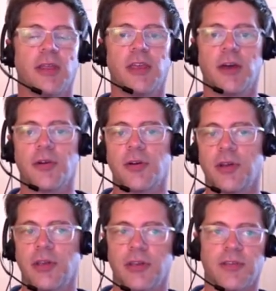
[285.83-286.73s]
the other
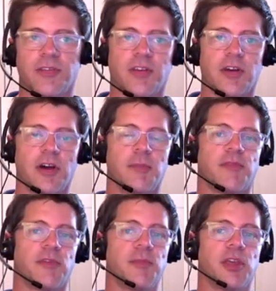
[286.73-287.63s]
is um,
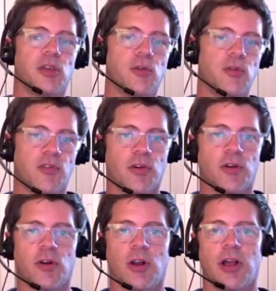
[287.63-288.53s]
from the
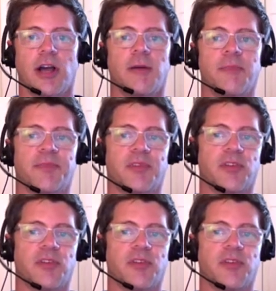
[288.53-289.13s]
user um,